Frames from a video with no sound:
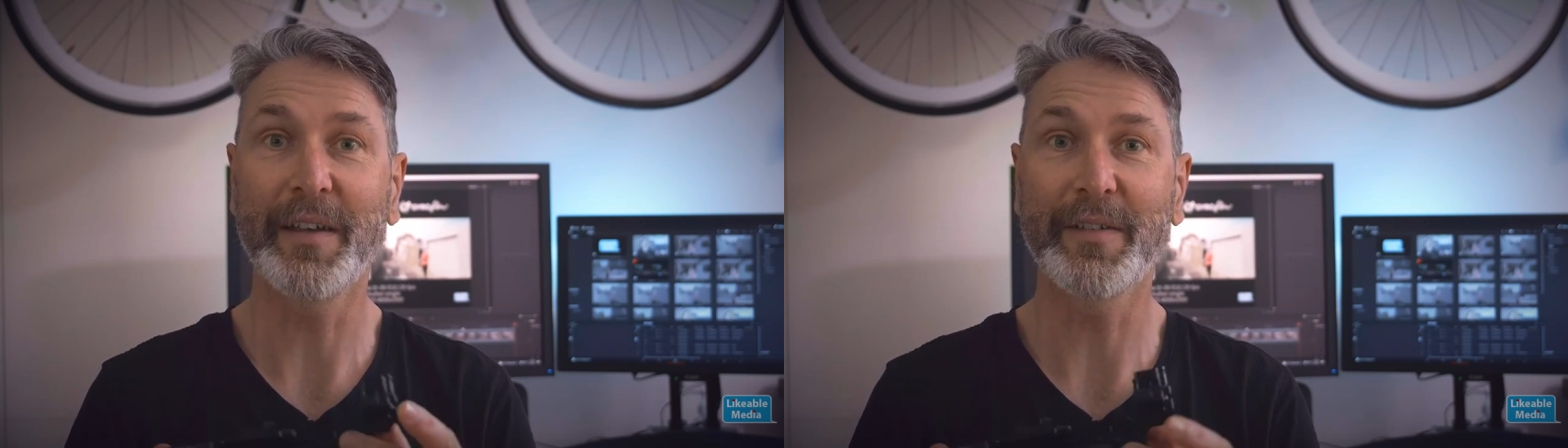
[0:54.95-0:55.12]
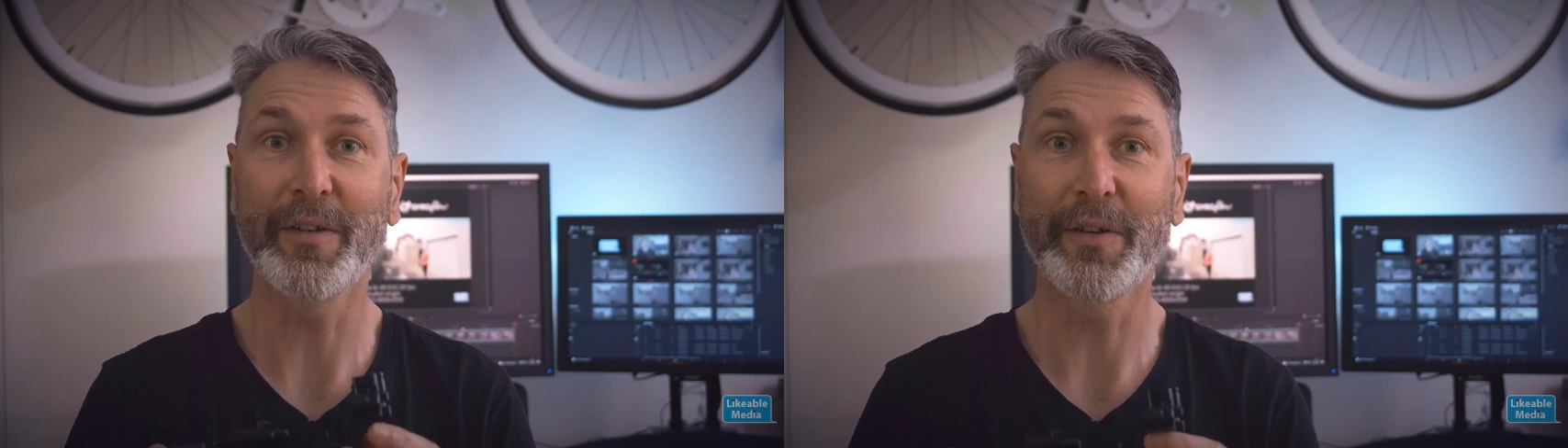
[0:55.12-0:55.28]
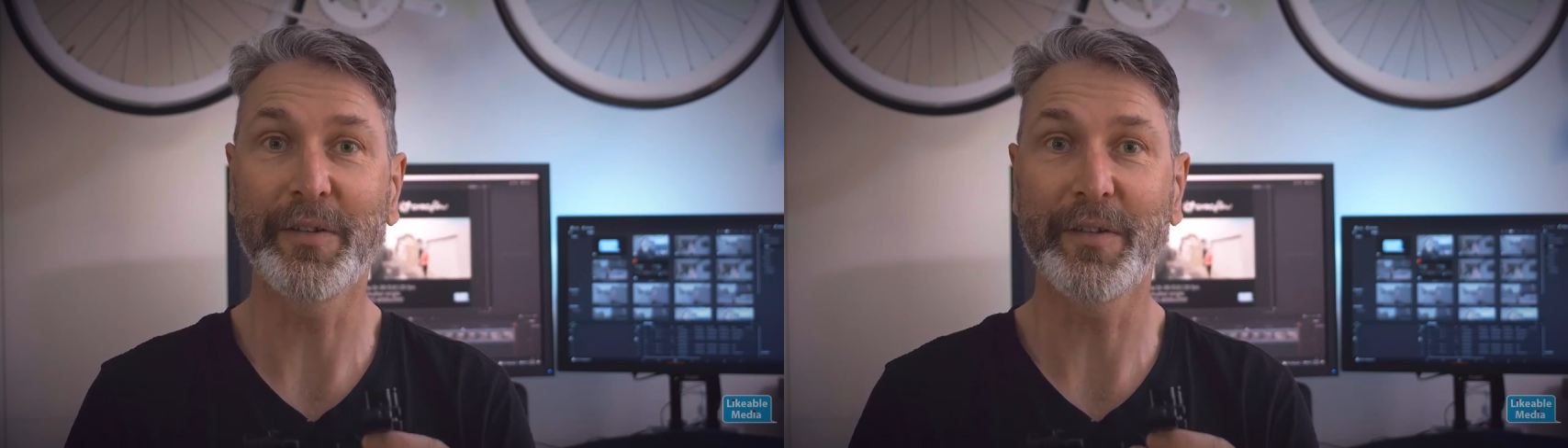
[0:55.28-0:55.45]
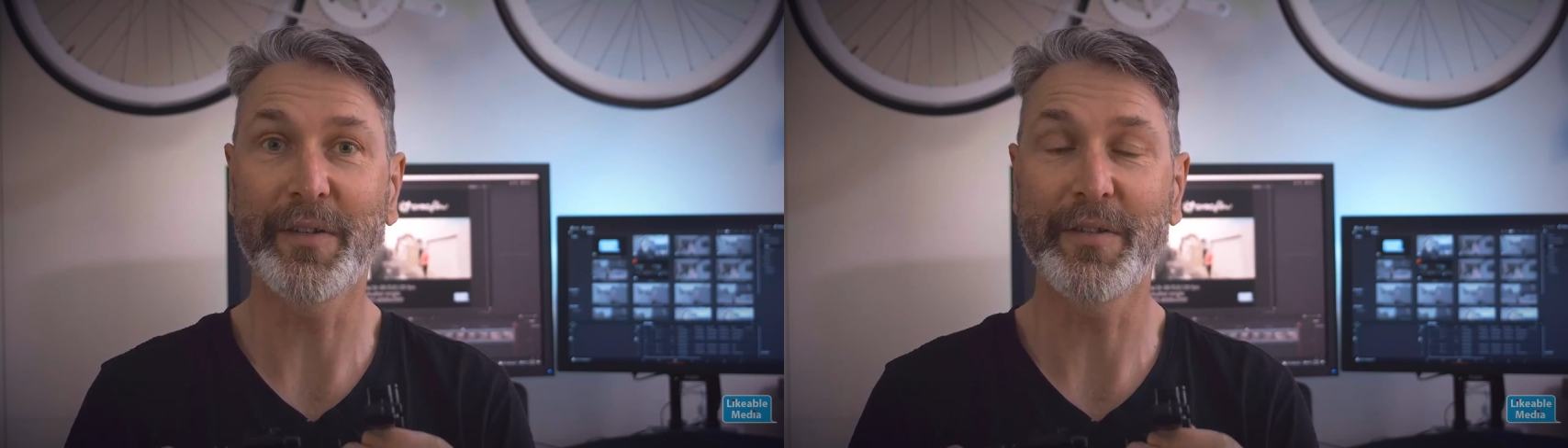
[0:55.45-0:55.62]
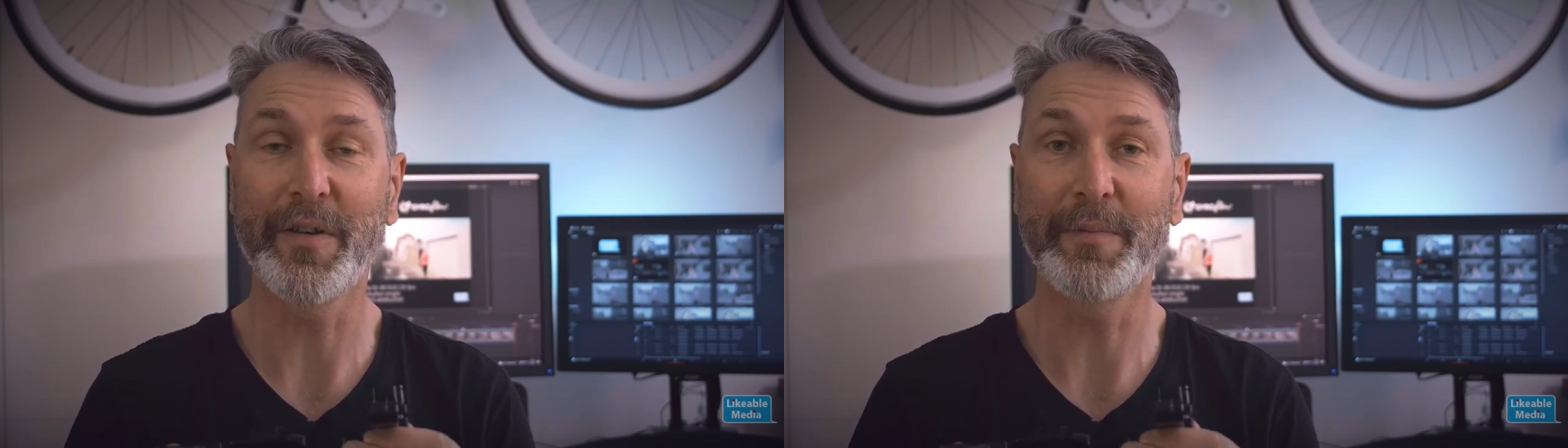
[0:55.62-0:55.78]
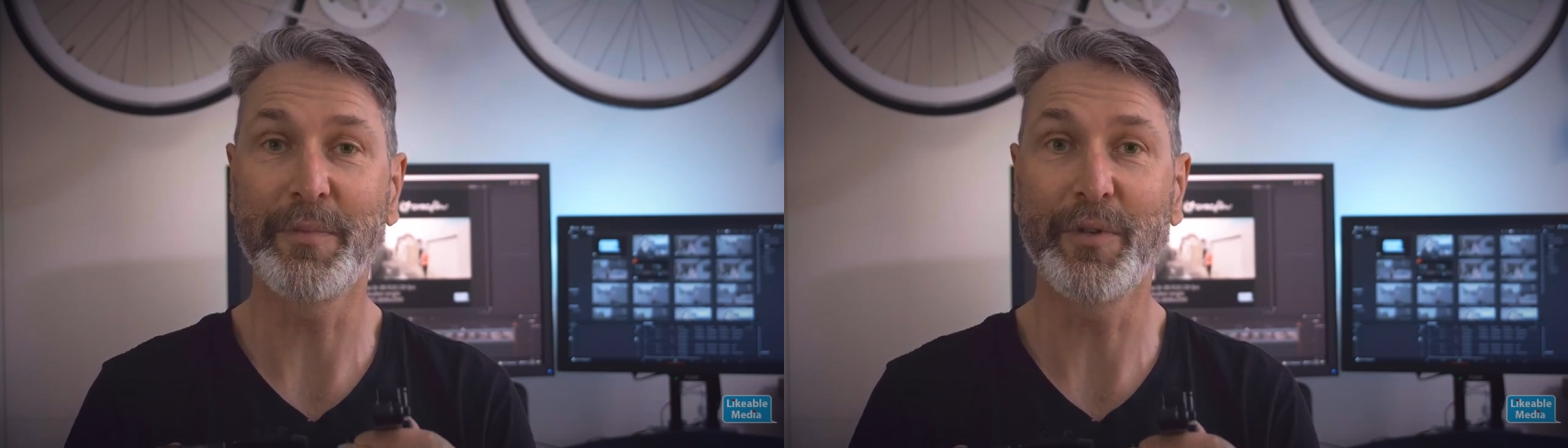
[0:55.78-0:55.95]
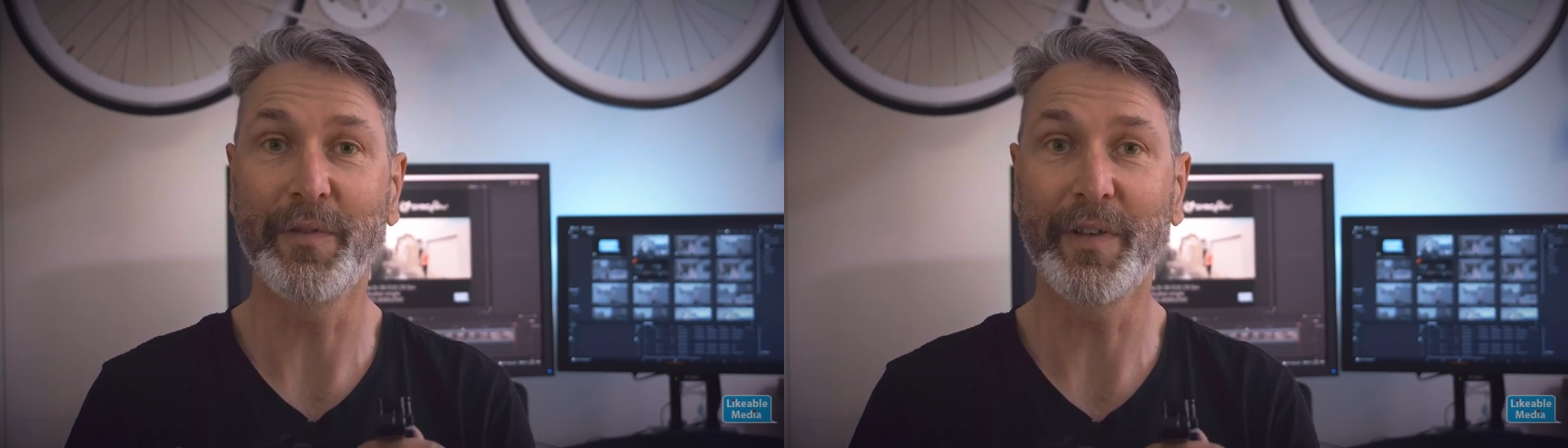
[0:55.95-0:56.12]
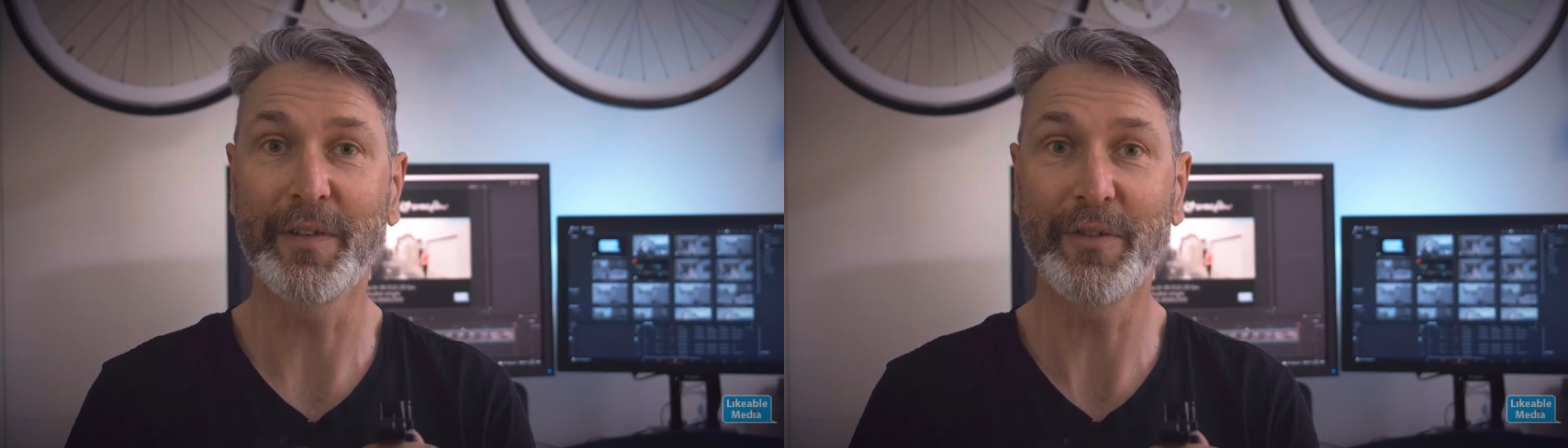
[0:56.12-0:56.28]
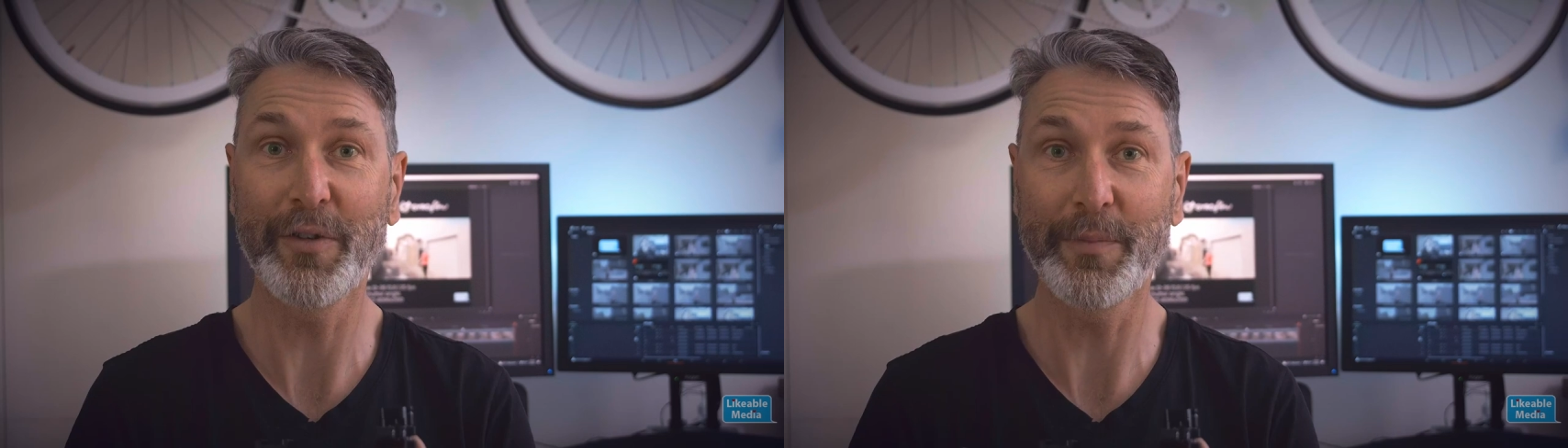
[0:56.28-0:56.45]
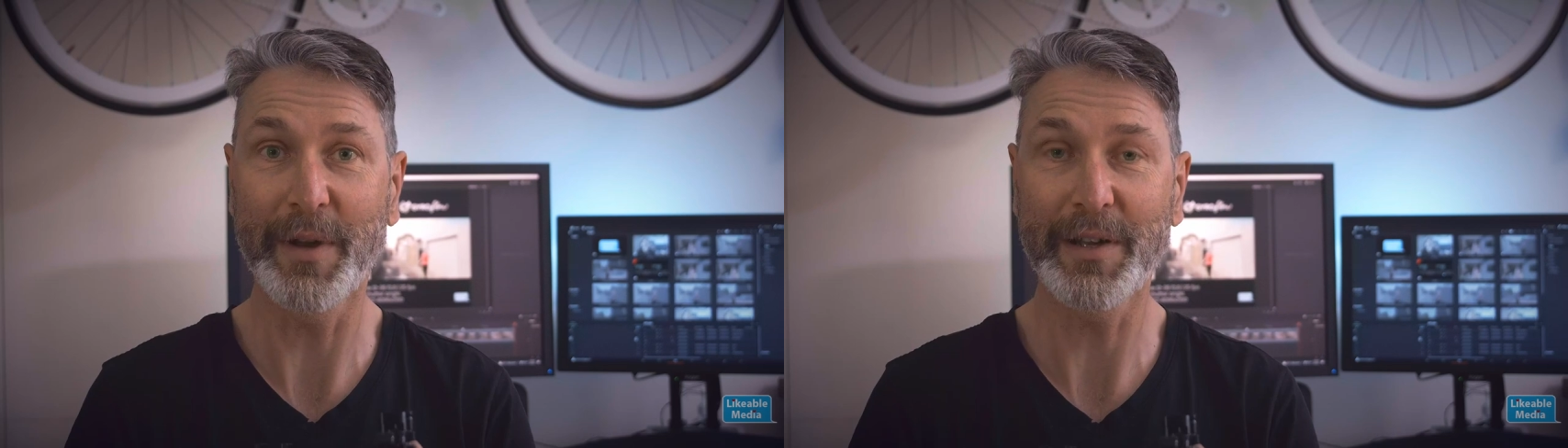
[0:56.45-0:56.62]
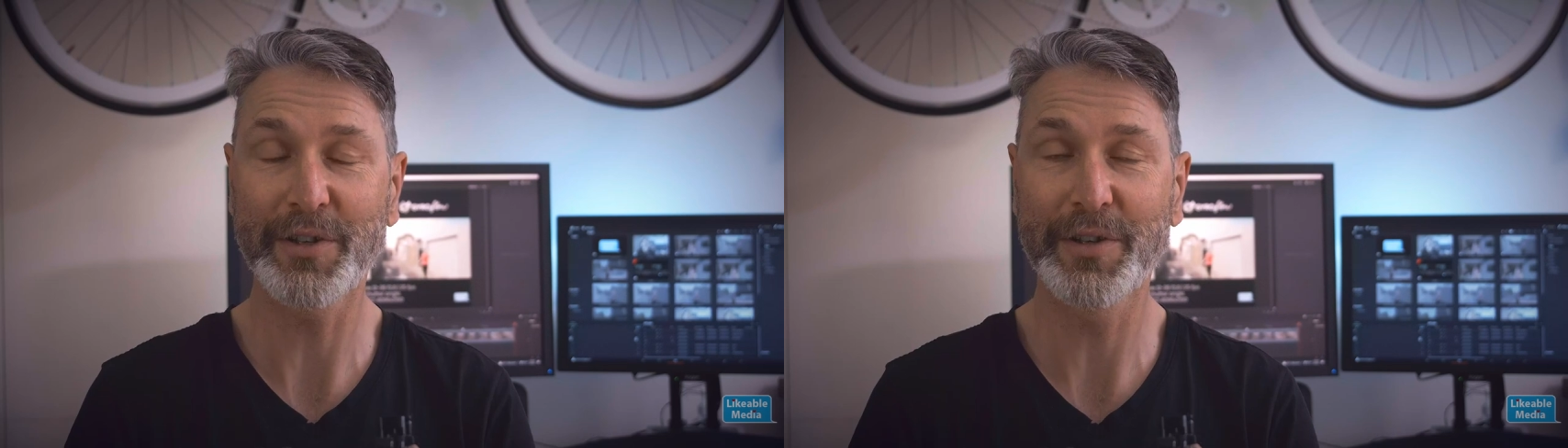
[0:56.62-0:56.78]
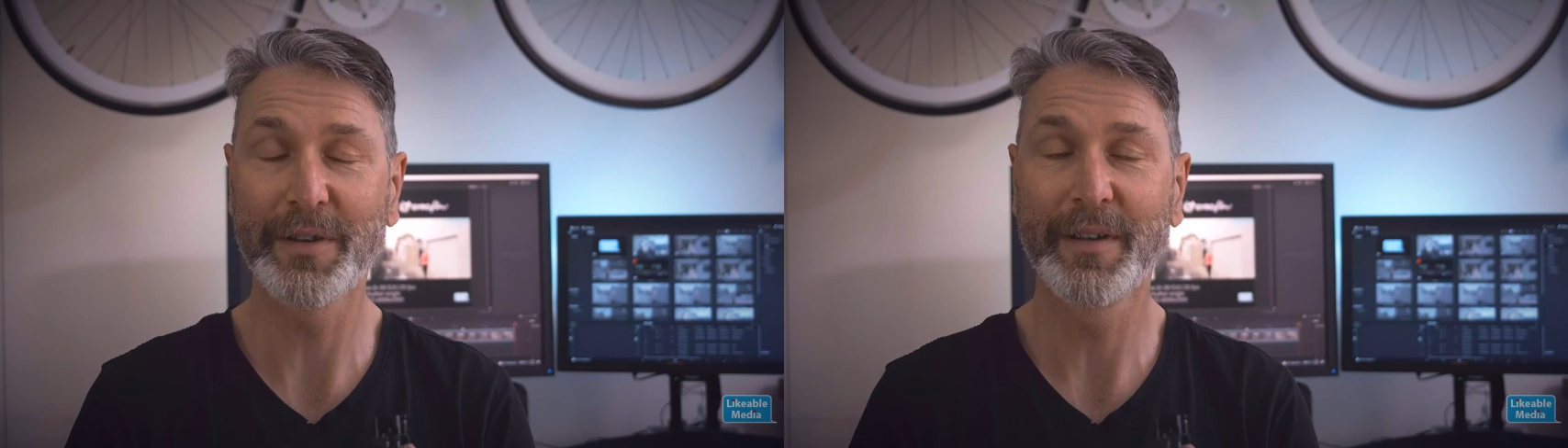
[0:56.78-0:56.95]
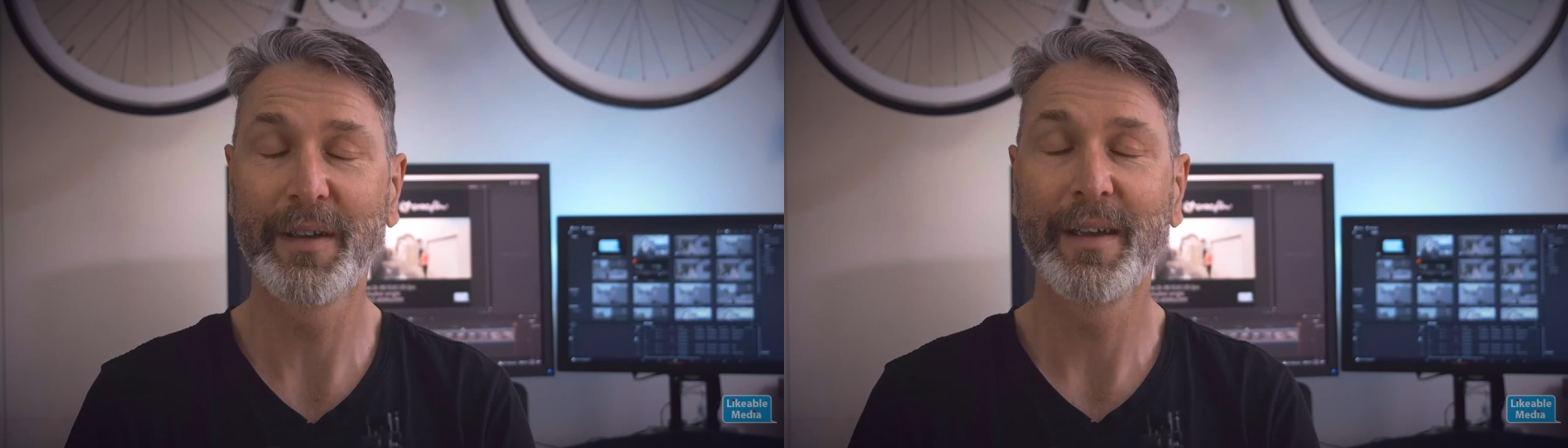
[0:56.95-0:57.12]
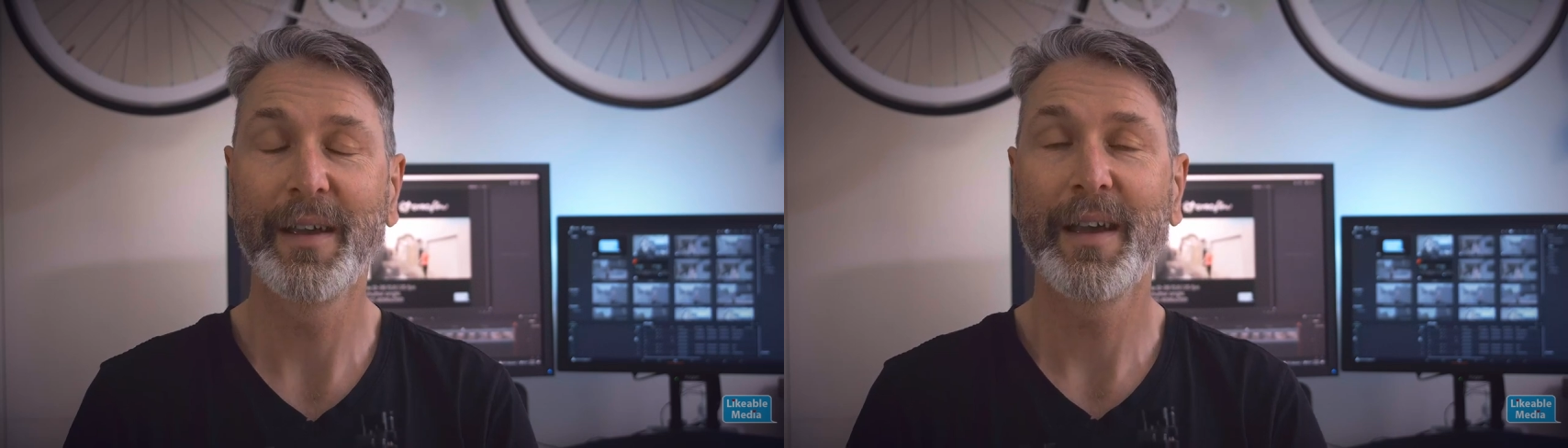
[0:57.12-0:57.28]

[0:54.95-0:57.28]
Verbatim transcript: as long as it's not moving too much.